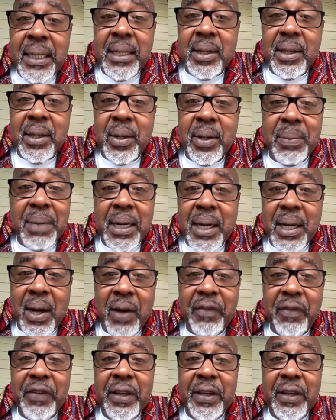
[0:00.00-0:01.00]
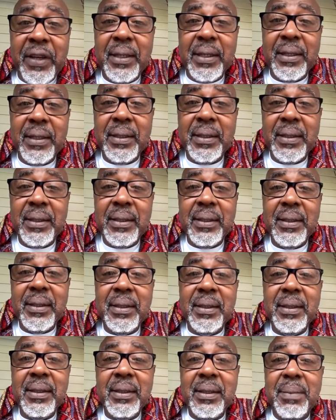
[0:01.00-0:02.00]
or my coffee,
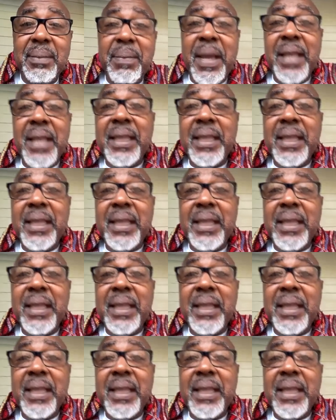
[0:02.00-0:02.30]
to make the